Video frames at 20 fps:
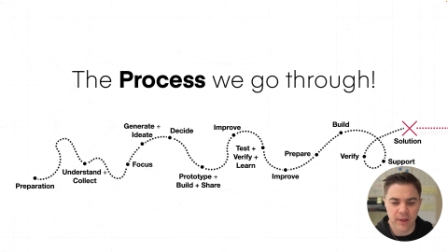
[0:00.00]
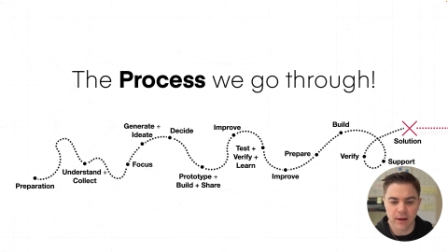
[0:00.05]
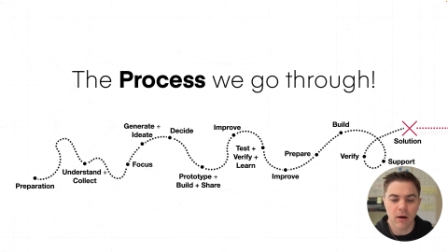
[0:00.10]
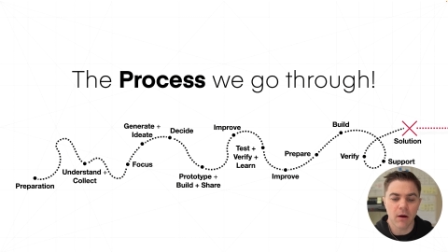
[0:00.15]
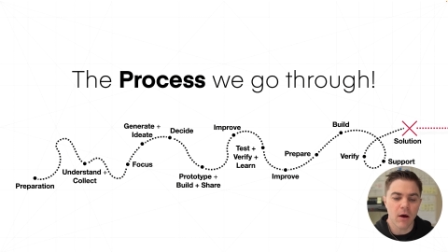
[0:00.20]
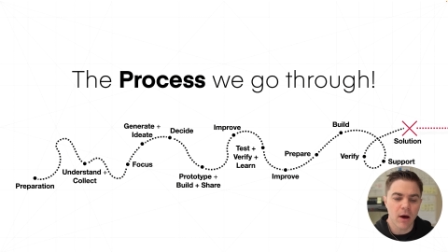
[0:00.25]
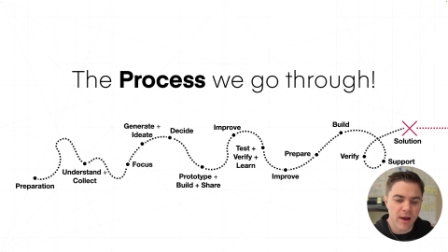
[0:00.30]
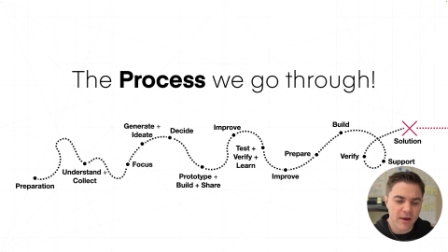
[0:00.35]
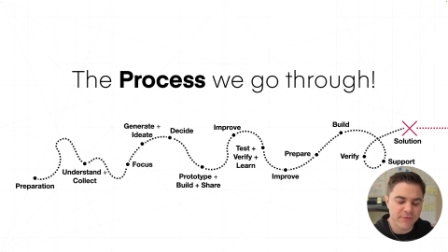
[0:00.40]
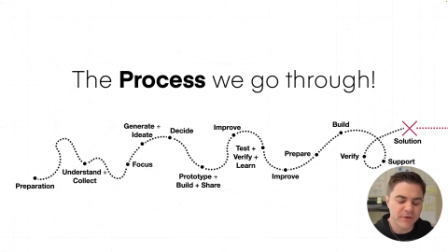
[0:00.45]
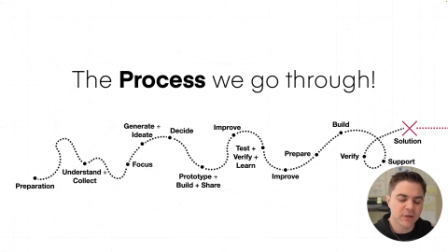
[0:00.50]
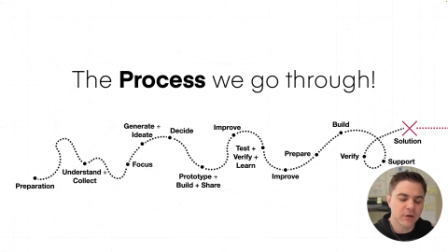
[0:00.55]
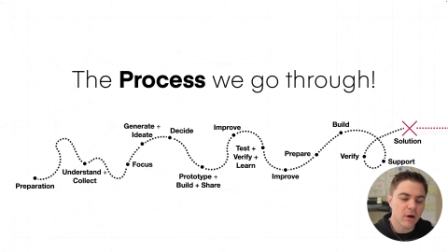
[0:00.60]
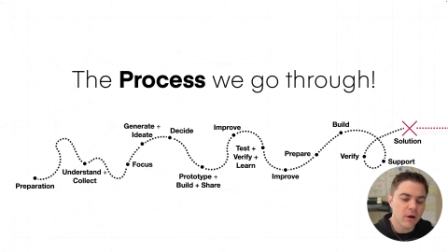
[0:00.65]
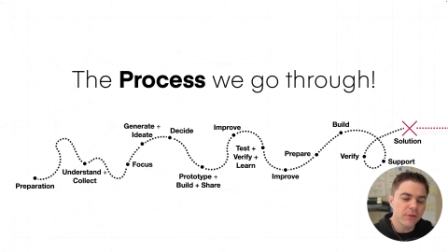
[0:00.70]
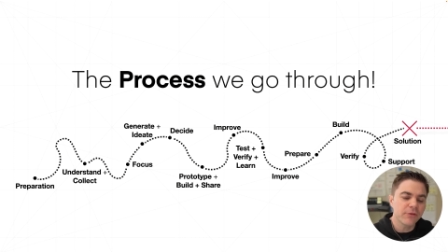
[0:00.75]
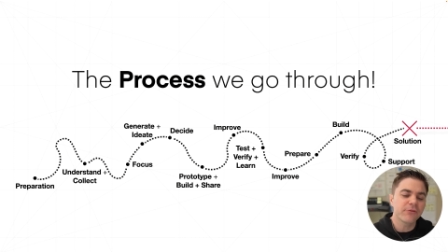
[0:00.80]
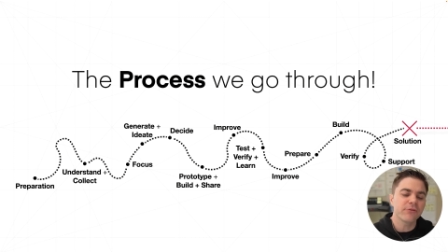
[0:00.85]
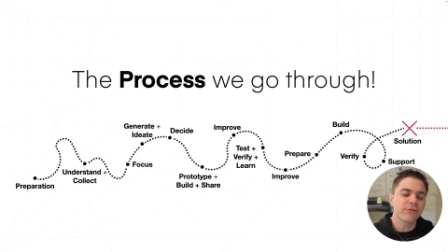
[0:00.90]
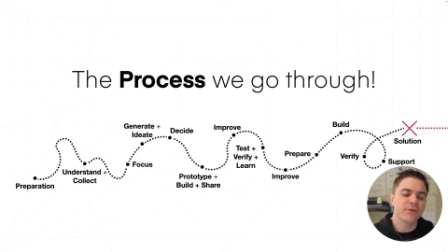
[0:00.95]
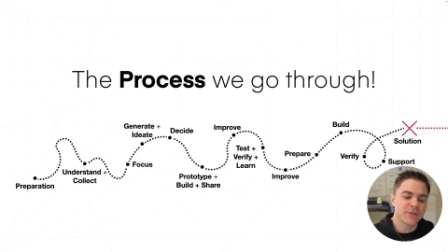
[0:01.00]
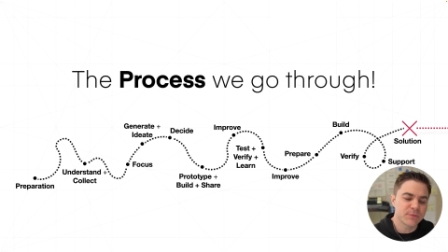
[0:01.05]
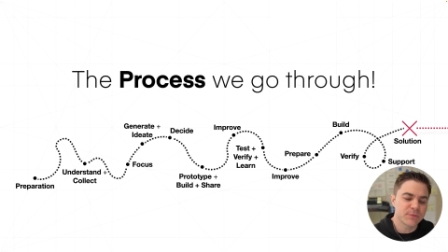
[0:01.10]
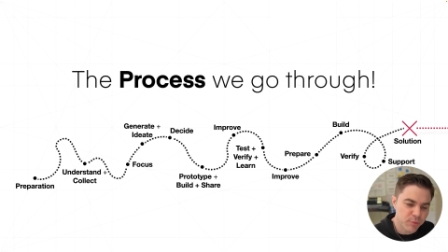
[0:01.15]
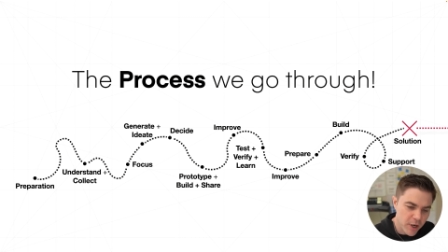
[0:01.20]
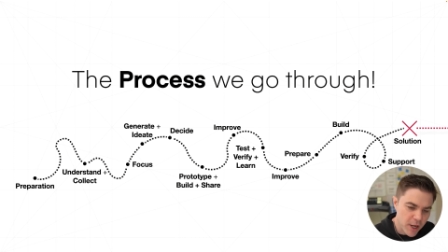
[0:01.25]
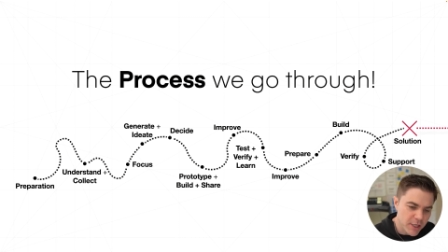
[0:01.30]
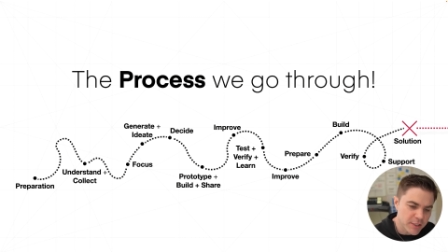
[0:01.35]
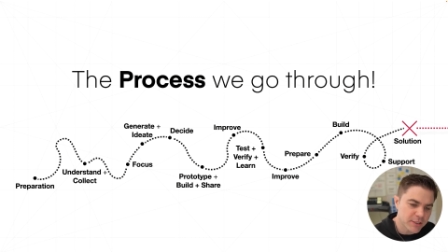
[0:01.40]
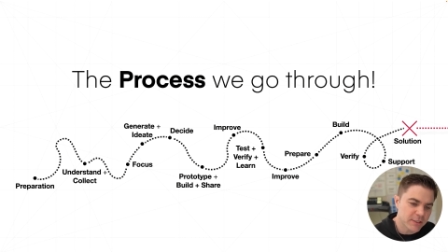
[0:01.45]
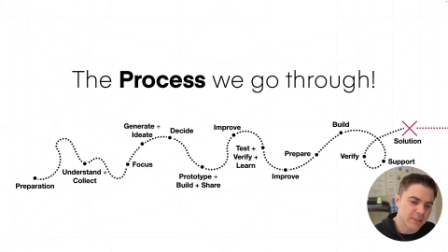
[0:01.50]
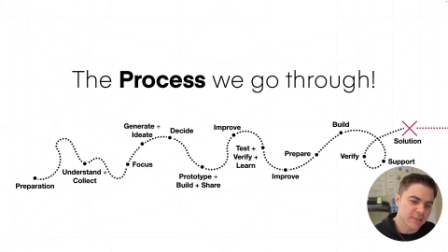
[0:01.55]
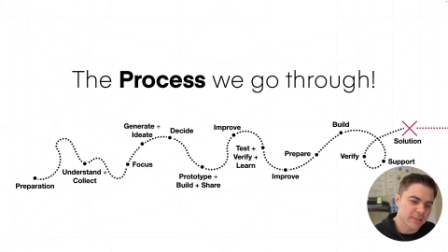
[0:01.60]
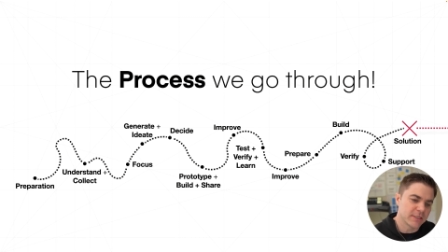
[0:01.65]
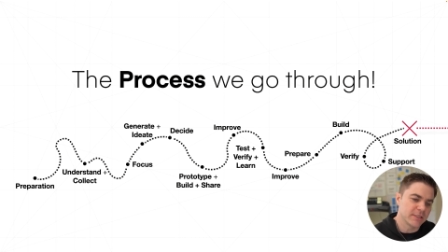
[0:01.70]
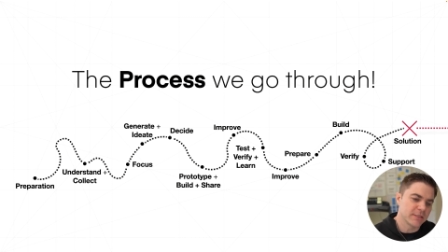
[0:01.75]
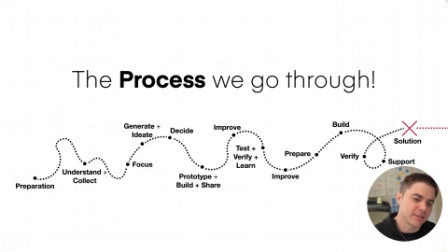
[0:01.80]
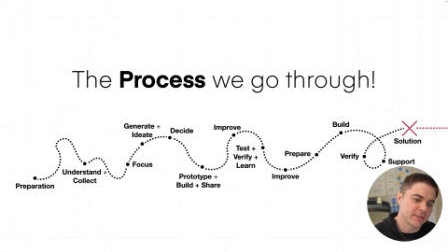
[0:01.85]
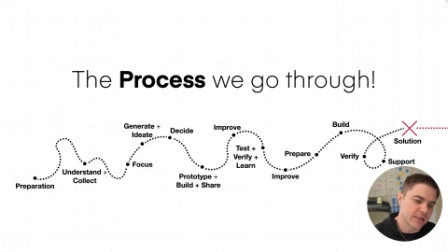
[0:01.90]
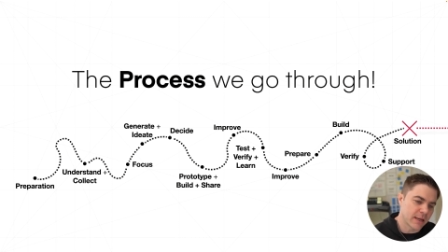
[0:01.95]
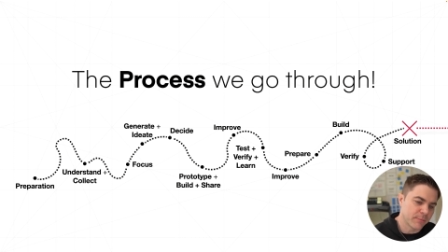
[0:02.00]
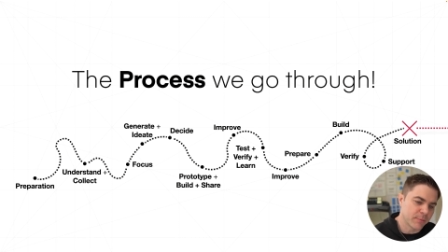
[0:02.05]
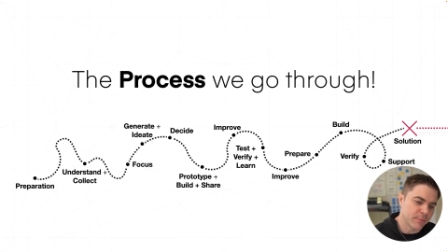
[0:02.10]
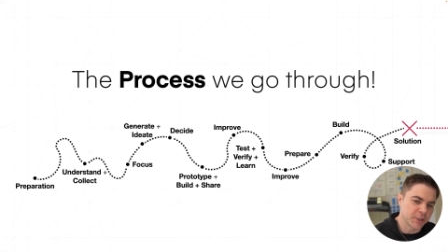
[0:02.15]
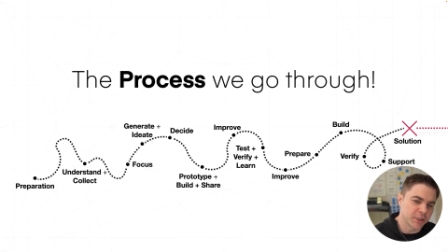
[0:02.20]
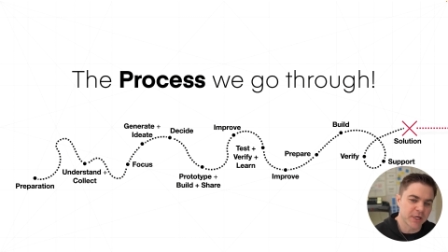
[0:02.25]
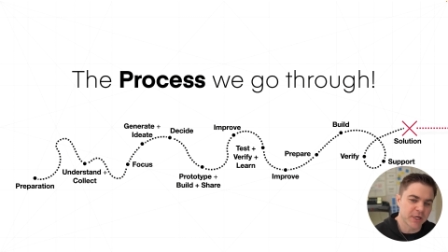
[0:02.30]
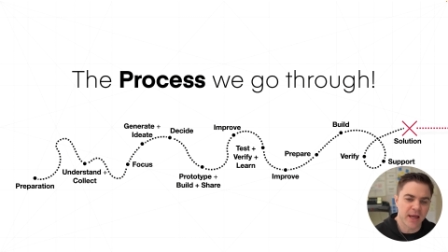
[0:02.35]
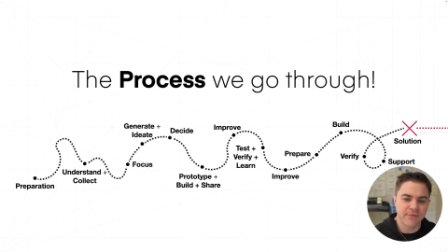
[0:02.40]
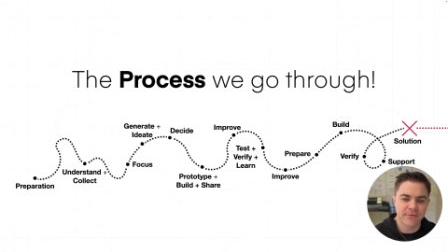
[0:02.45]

oh i haven't gone through these processes that much i haven't